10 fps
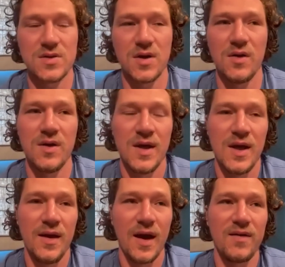So
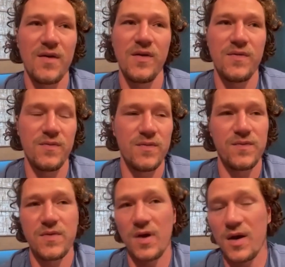I definitely
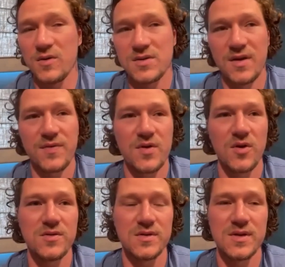thought it was
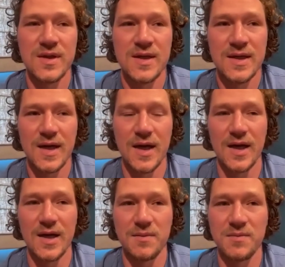difficult
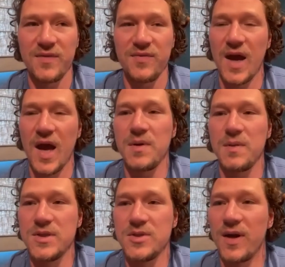and definitely happy to
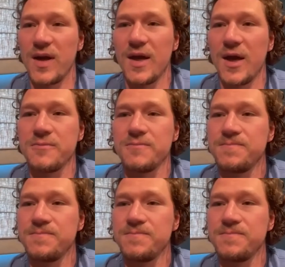be joining it now.